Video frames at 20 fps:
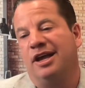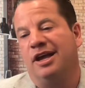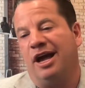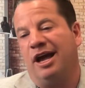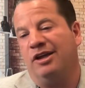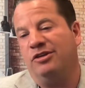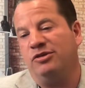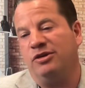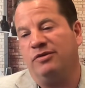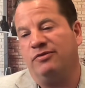
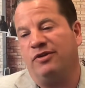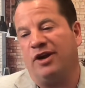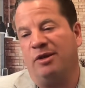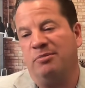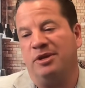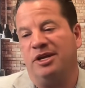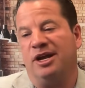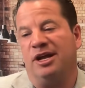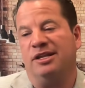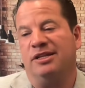You can find
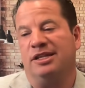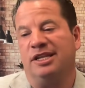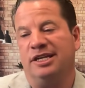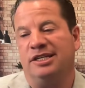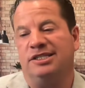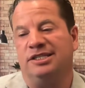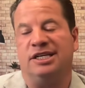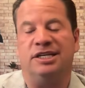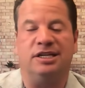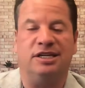me on
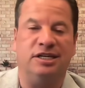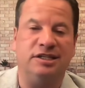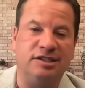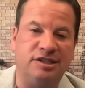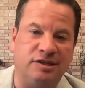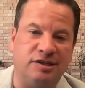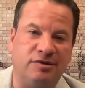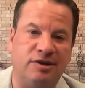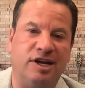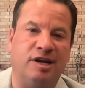LinkedIn and
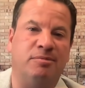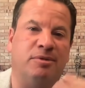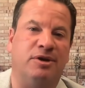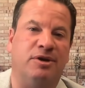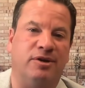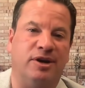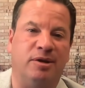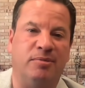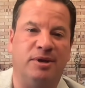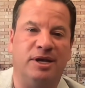Instagram
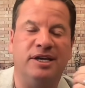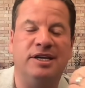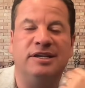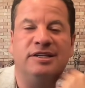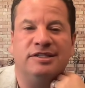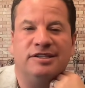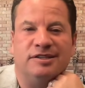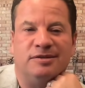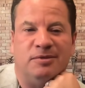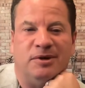under M.
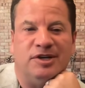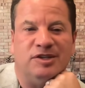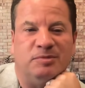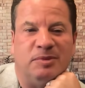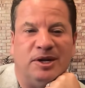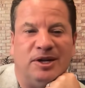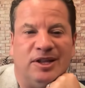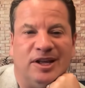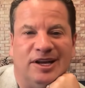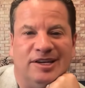Higgins, where I
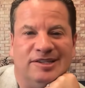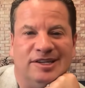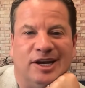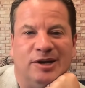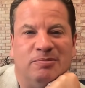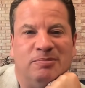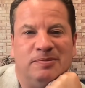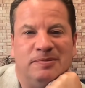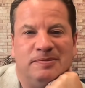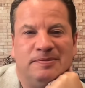spend a lot of time.
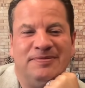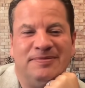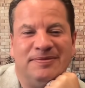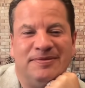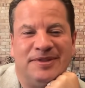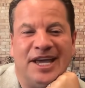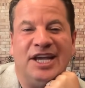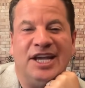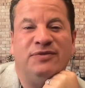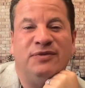
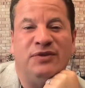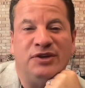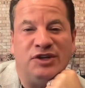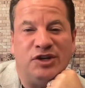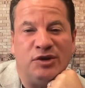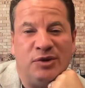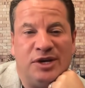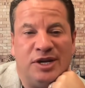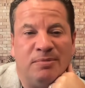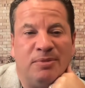Thanks for
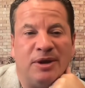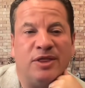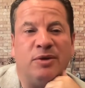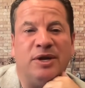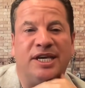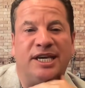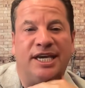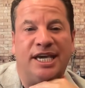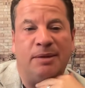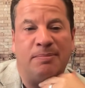doing it. By the way,
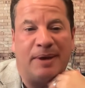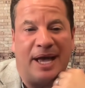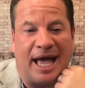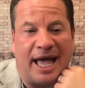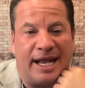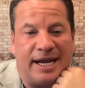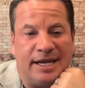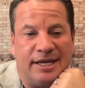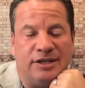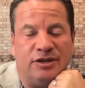keep
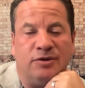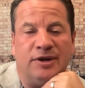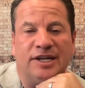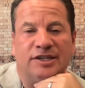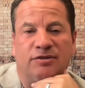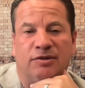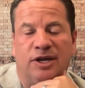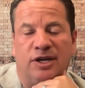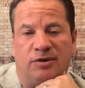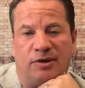at it. You
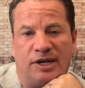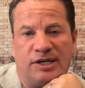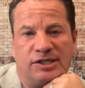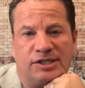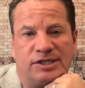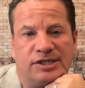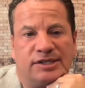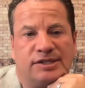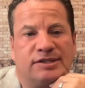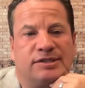ask great
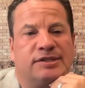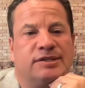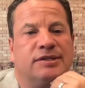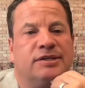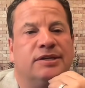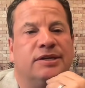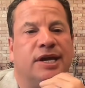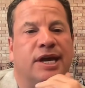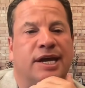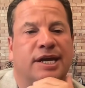questions.
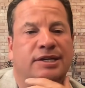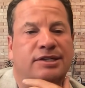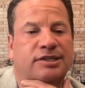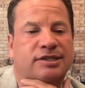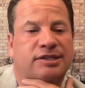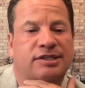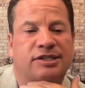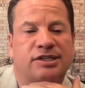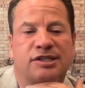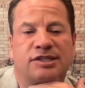Like,
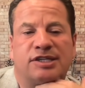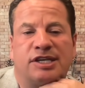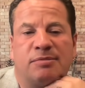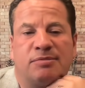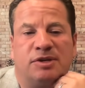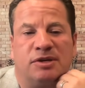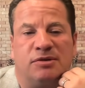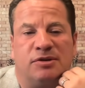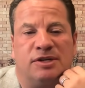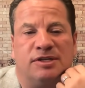just keep
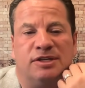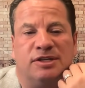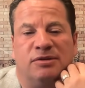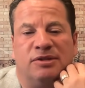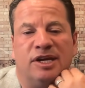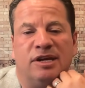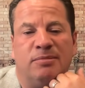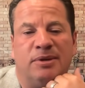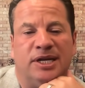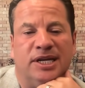doing it. Don't let
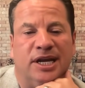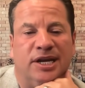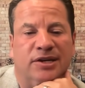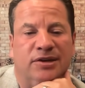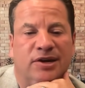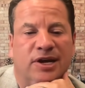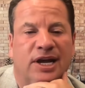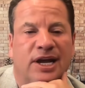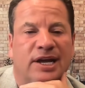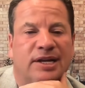anybody get in
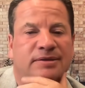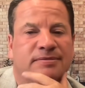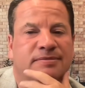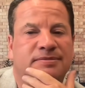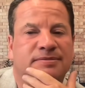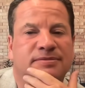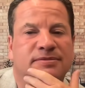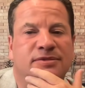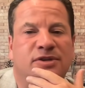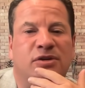your head.
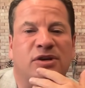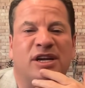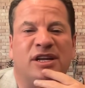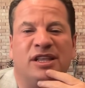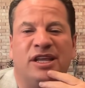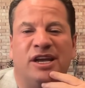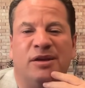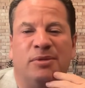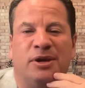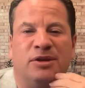Don't let
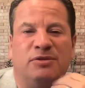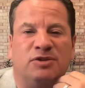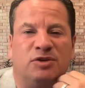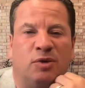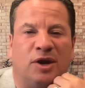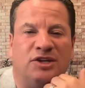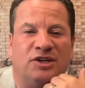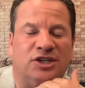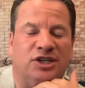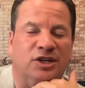anybody who's
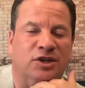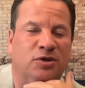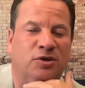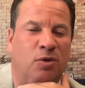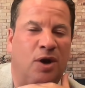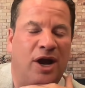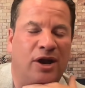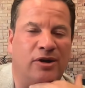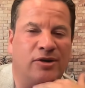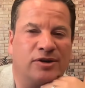questioning you
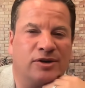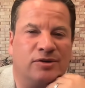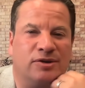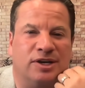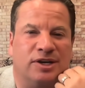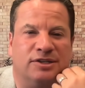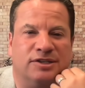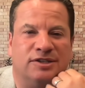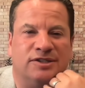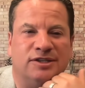why you're doing
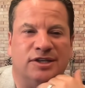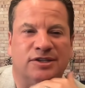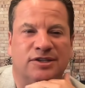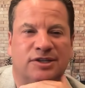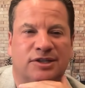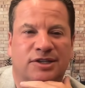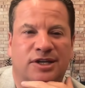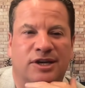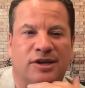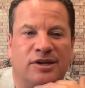it. Just say,
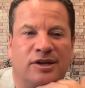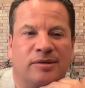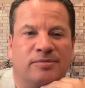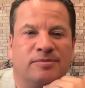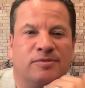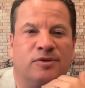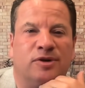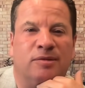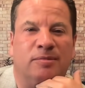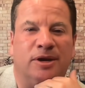shut the hell up.
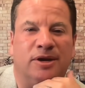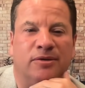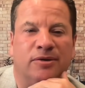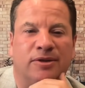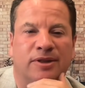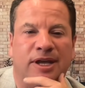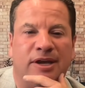Worry about your own